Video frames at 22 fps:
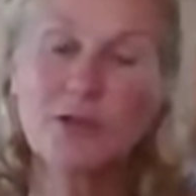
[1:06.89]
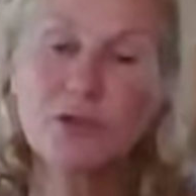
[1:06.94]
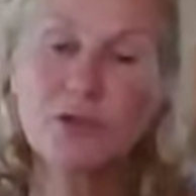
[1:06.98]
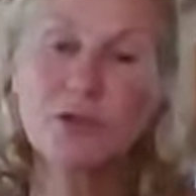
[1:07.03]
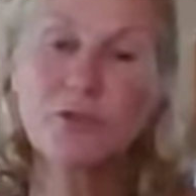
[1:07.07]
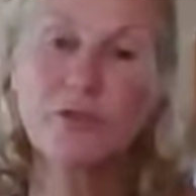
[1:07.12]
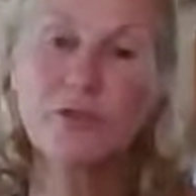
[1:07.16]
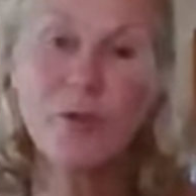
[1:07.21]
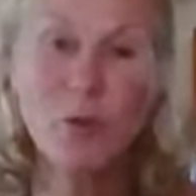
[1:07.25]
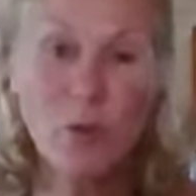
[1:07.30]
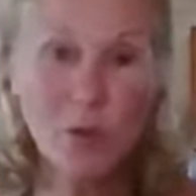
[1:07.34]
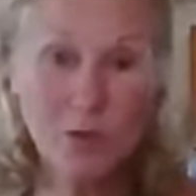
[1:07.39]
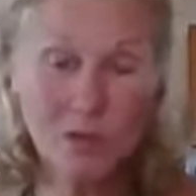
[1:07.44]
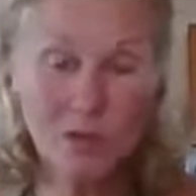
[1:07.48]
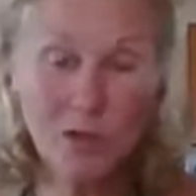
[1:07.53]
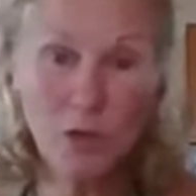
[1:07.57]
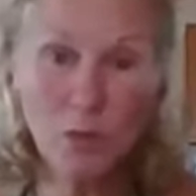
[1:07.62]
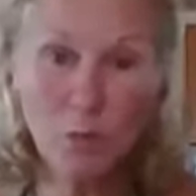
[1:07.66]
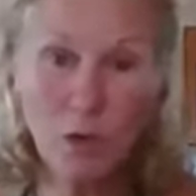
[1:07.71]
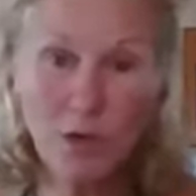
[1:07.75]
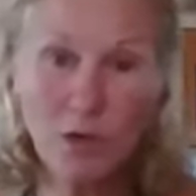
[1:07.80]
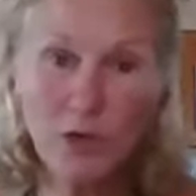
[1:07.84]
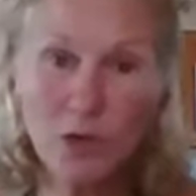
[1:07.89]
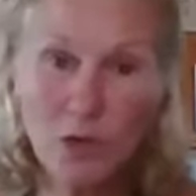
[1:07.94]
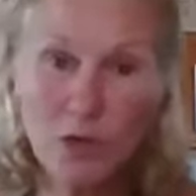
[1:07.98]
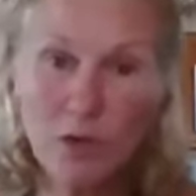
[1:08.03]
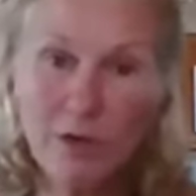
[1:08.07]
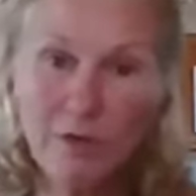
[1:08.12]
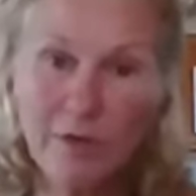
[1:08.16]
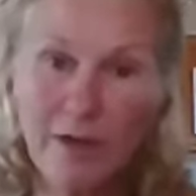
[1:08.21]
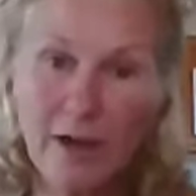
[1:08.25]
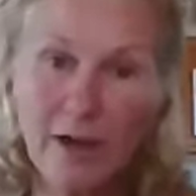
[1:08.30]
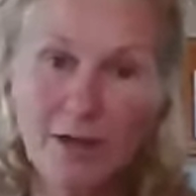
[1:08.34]
to focus on what
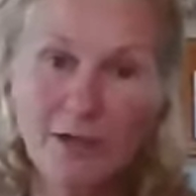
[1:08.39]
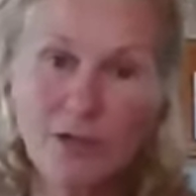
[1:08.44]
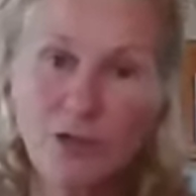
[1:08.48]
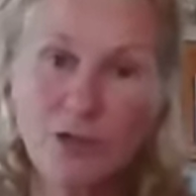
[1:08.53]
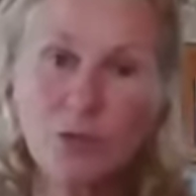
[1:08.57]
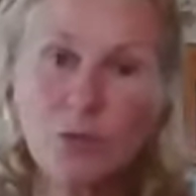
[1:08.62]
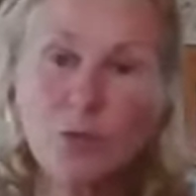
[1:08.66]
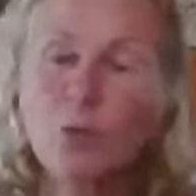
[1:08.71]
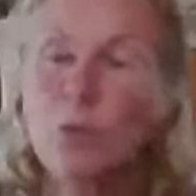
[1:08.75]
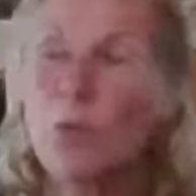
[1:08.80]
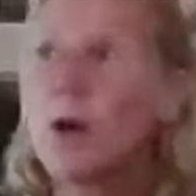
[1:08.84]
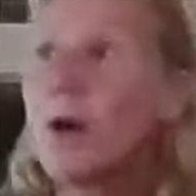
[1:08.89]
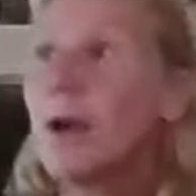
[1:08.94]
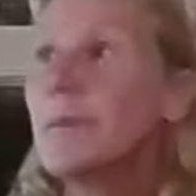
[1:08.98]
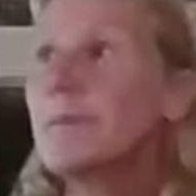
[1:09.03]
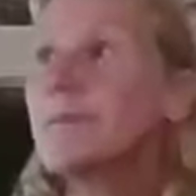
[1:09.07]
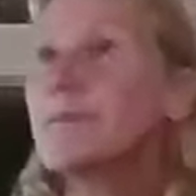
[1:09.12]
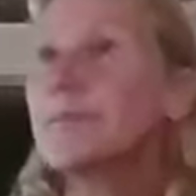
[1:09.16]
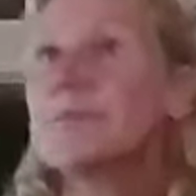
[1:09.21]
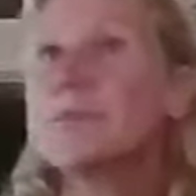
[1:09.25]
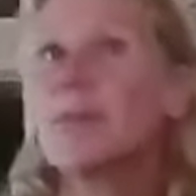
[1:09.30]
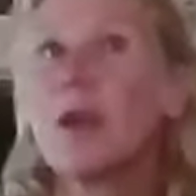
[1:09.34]
unifies you. What,